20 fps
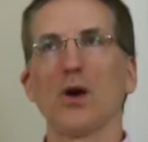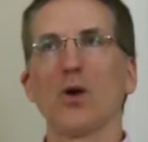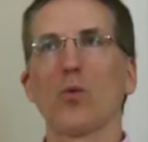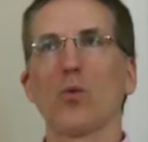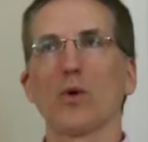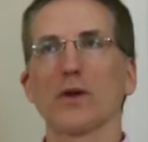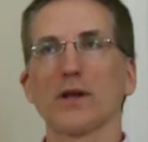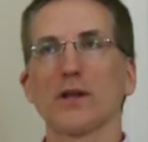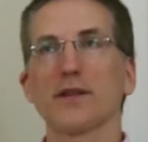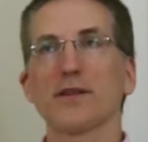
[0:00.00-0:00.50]

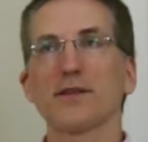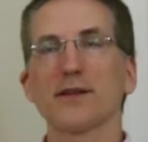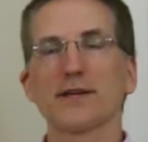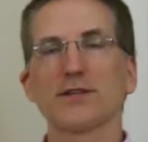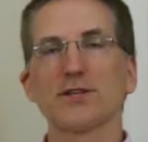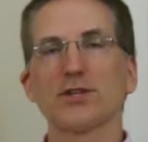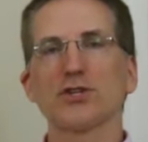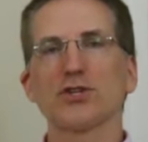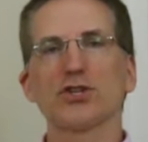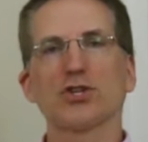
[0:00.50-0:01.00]
One of the
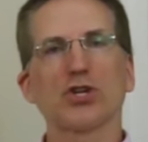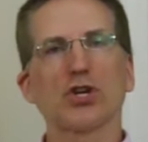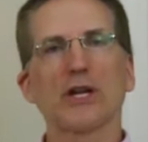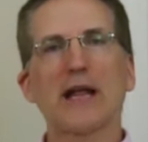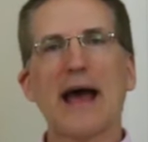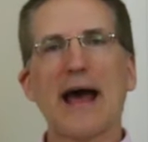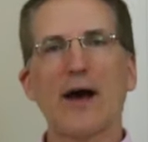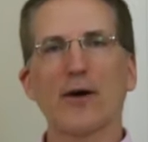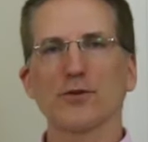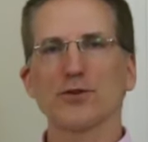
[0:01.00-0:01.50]
things that stood
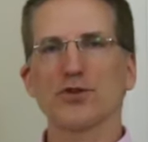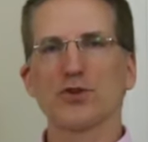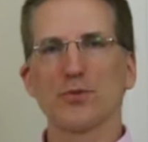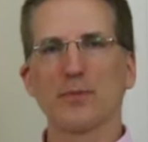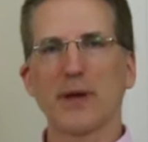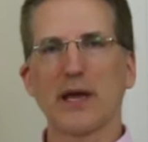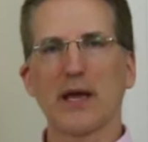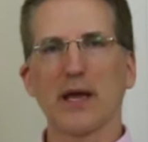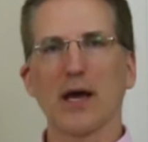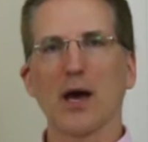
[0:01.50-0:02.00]
out to
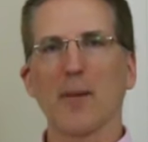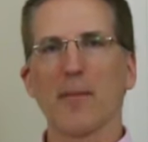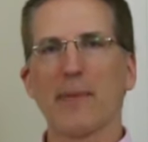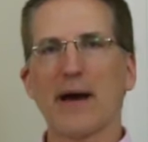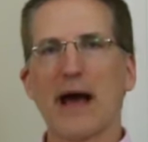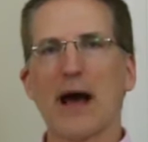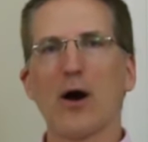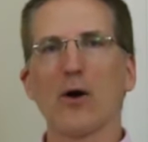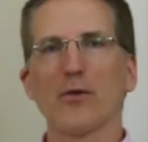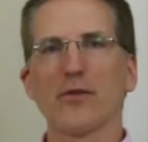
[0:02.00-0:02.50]
me
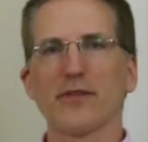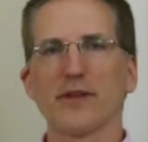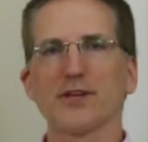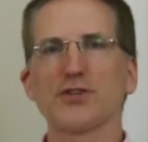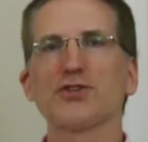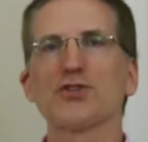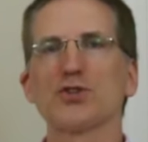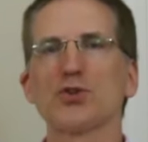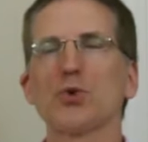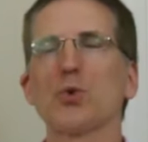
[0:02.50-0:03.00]
about
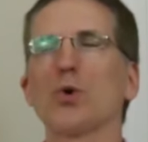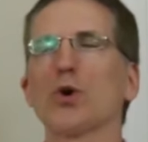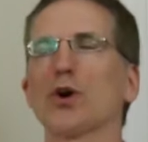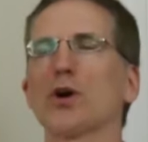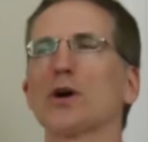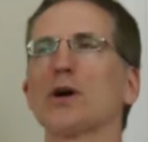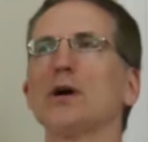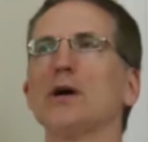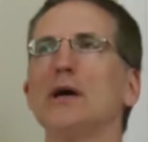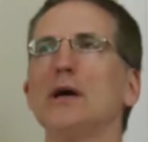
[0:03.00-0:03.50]
this
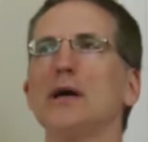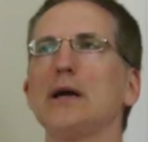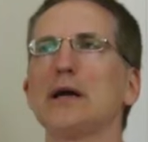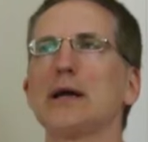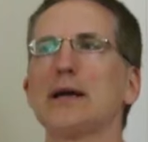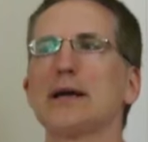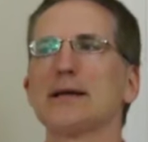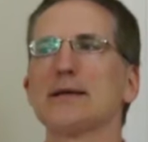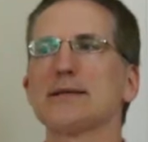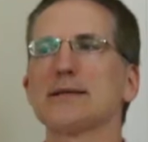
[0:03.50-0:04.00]
tour
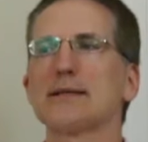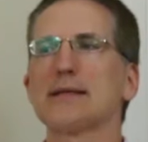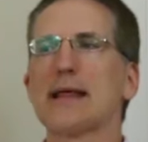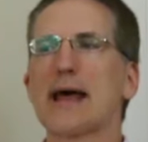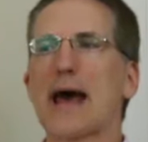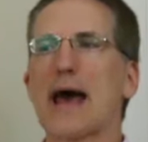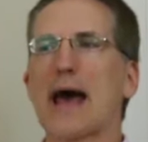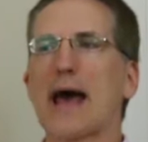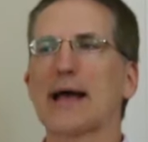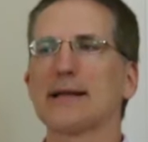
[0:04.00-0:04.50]
is
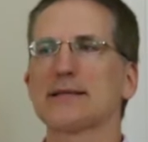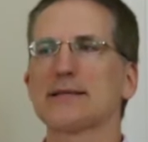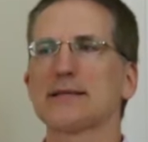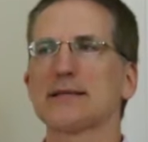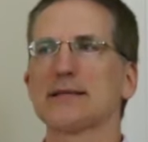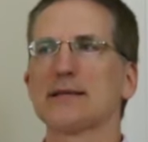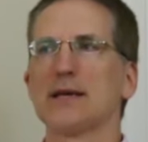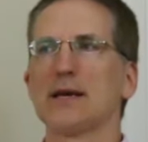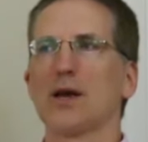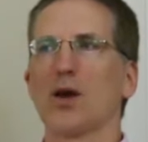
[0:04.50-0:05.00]

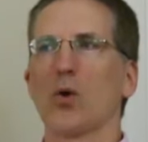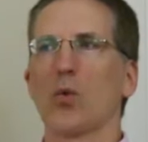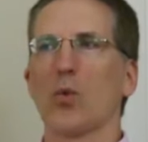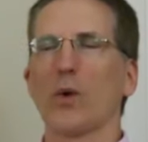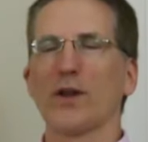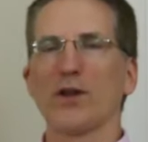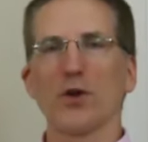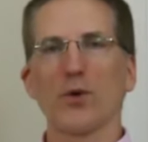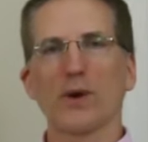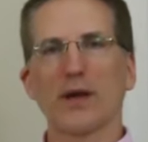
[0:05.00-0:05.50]
that
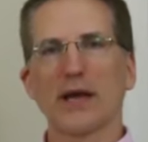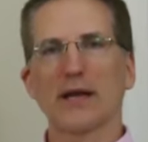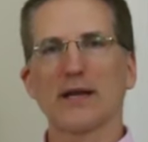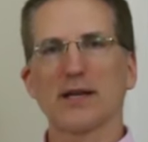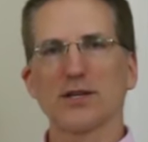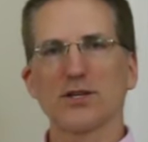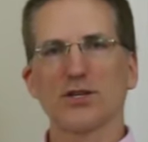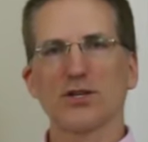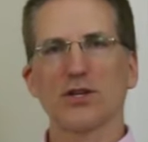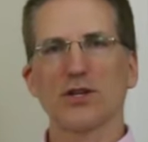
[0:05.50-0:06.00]
when you get
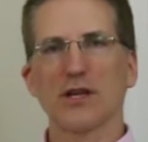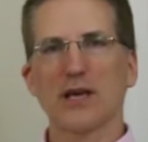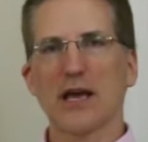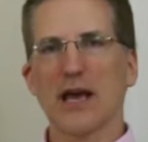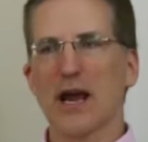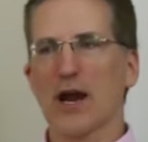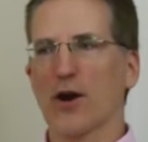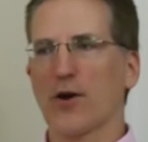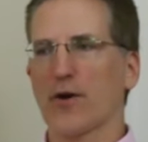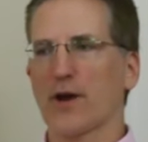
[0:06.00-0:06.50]
into
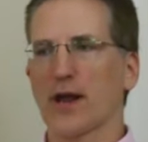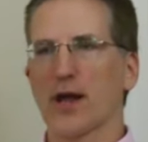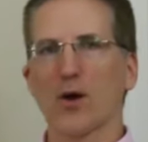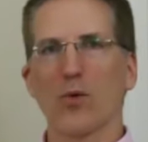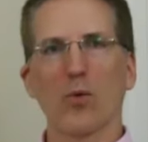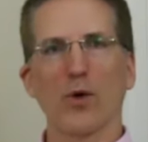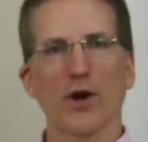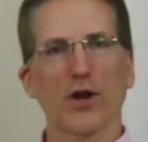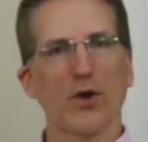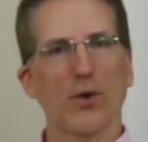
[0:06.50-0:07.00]
the area
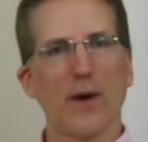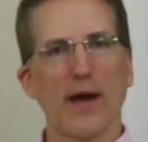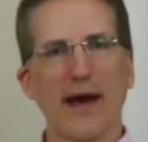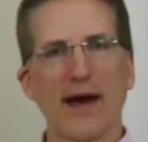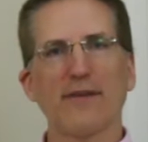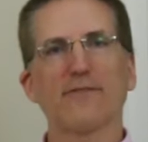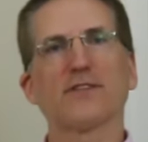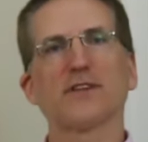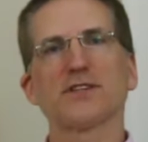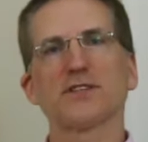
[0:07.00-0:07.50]
where you
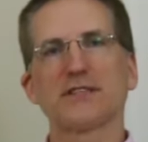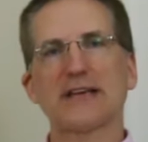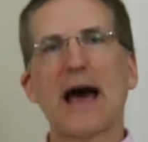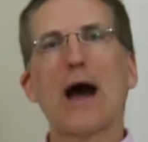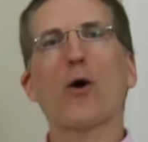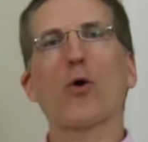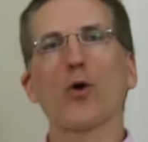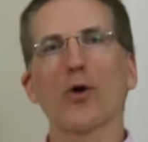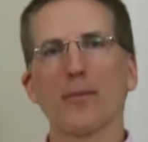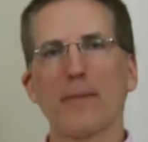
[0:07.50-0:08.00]
have the
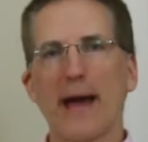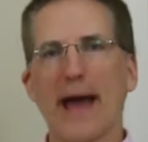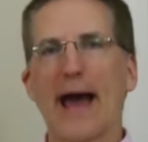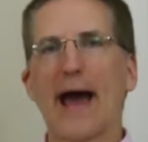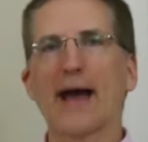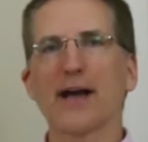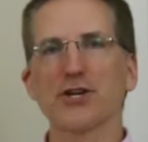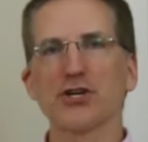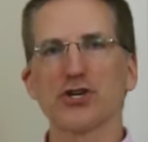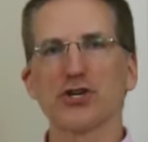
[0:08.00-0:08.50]
sour
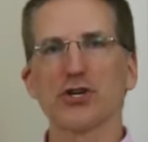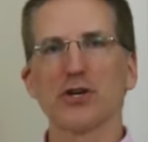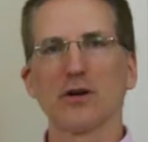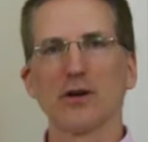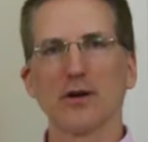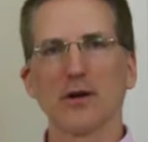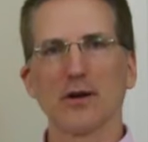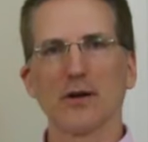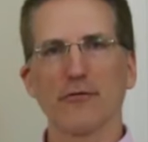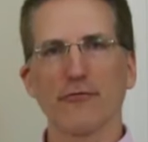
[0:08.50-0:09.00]
mash
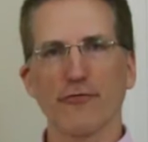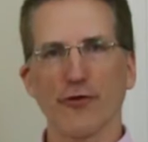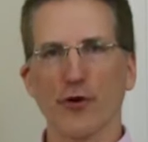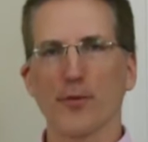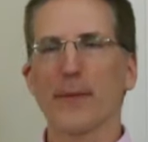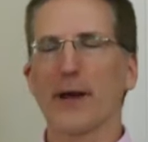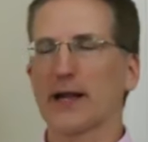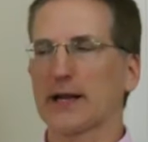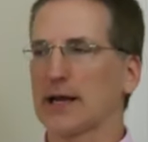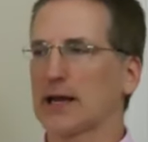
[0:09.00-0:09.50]

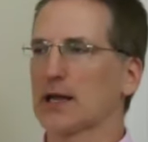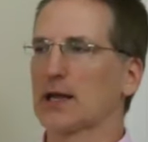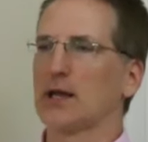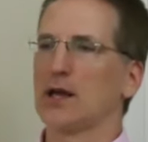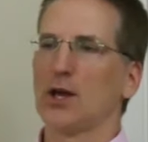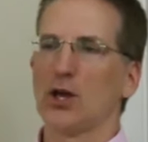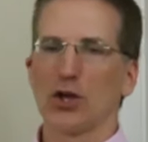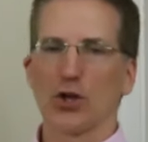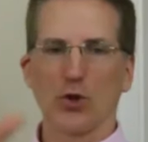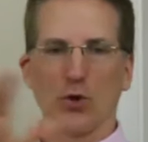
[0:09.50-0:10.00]
fermenting,
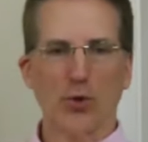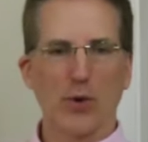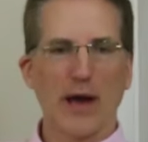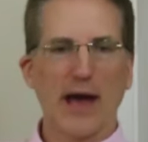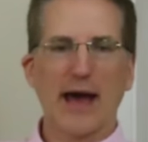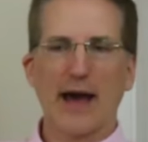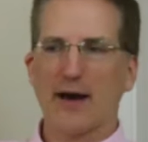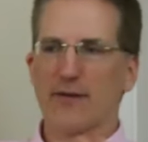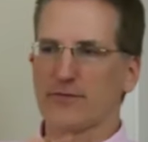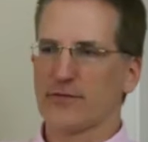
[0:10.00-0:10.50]
you
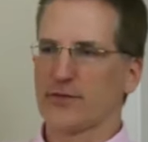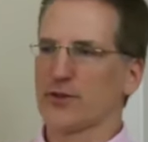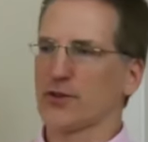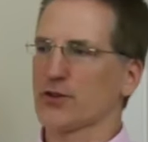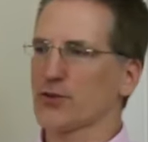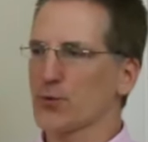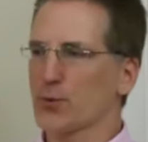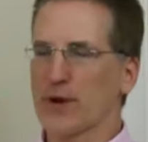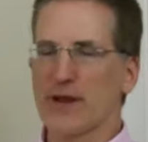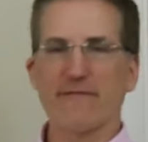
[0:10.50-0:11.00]
have the
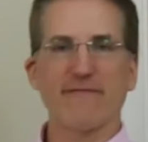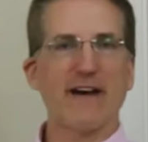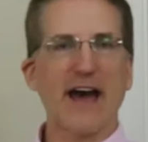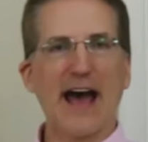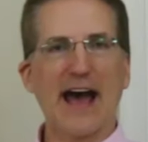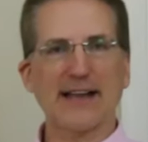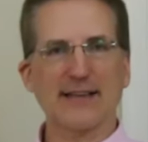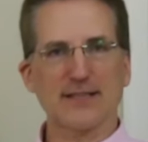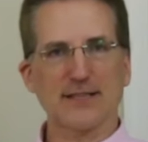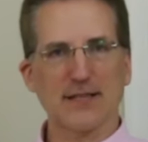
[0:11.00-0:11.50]
3
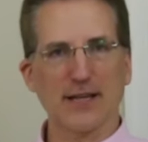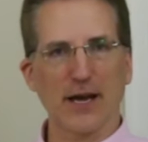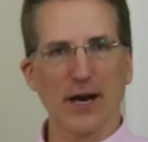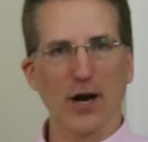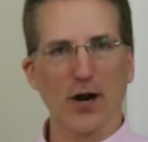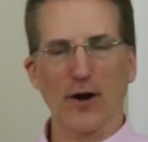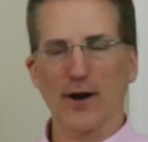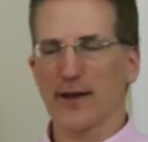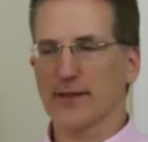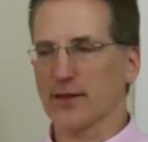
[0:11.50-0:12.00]
vats
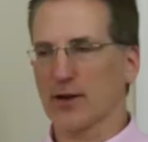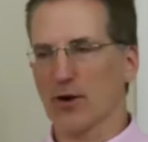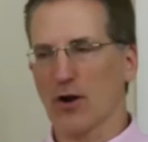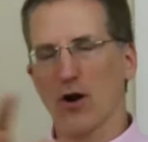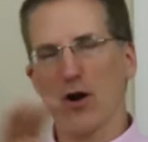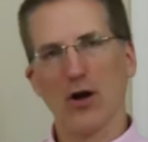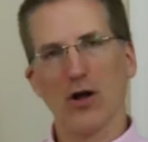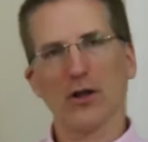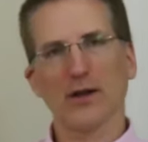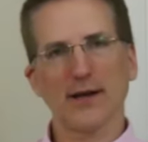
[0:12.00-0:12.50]
there, and they're
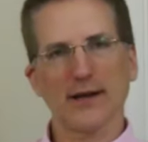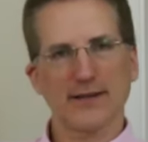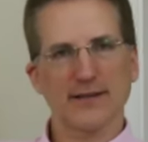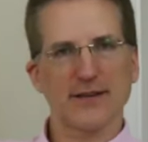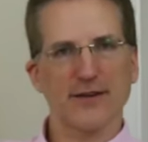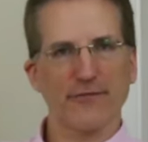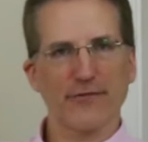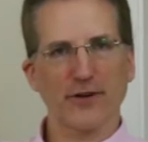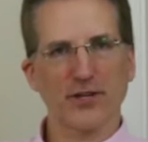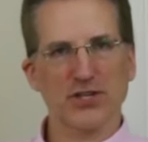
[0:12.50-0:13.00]
all at
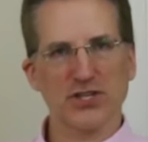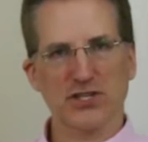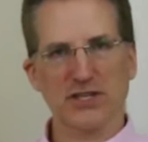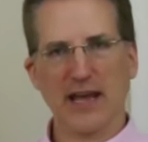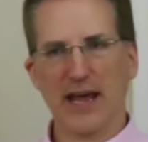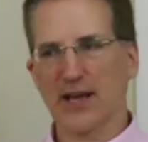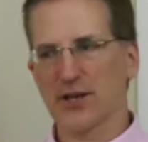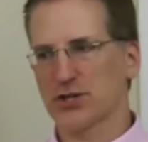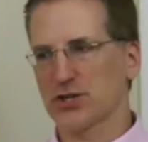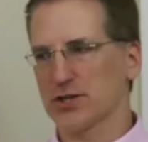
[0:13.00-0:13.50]
different
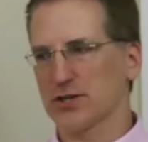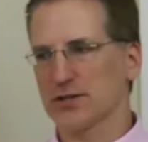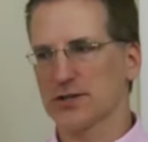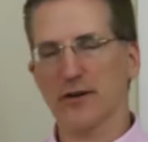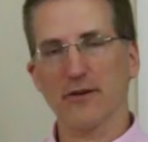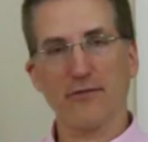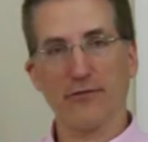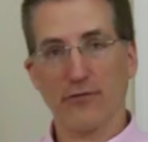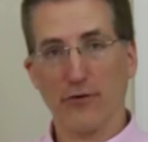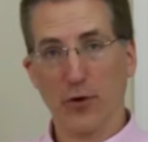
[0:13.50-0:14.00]
stages
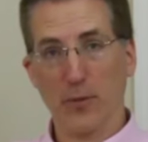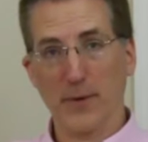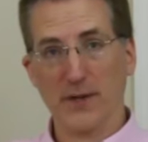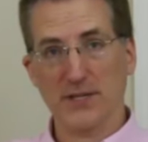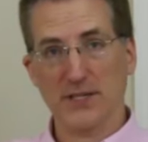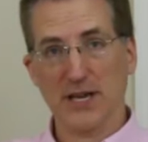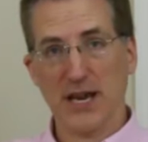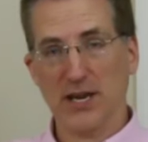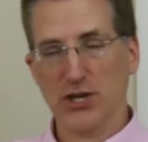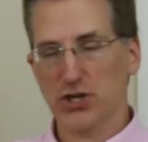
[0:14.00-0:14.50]
of
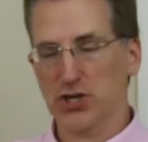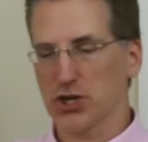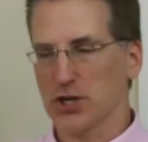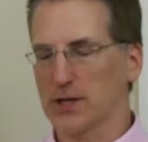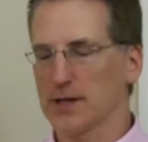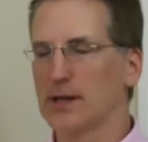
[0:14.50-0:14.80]
fermentation.